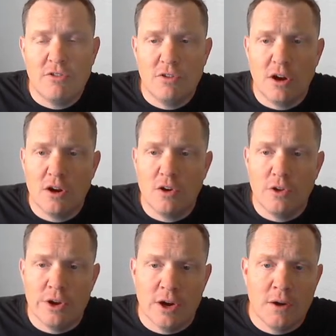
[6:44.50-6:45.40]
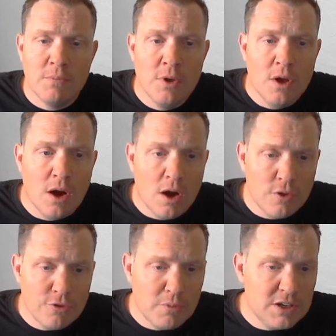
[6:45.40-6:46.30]
our goal here.
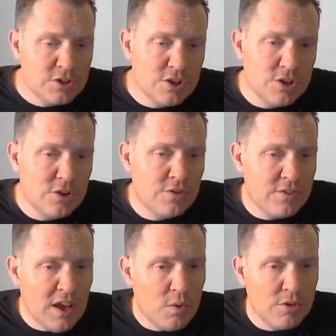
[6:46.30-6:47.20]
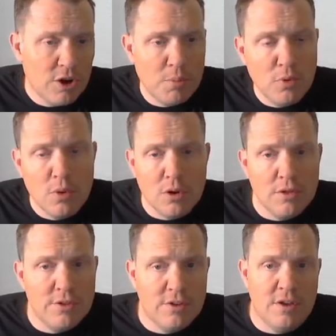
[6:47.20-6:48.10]
Also, make sure that you stake with our pool,
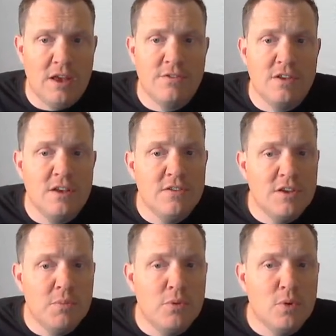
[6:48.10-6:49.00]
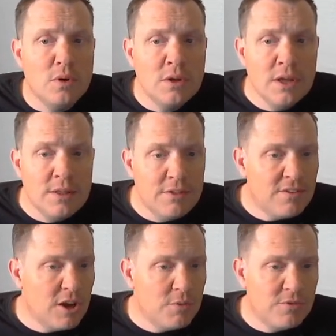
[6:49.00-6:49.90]
the SEEZ pool. This
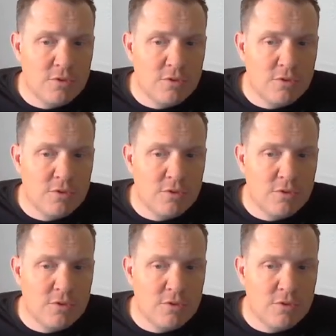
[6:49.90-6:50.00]
helps to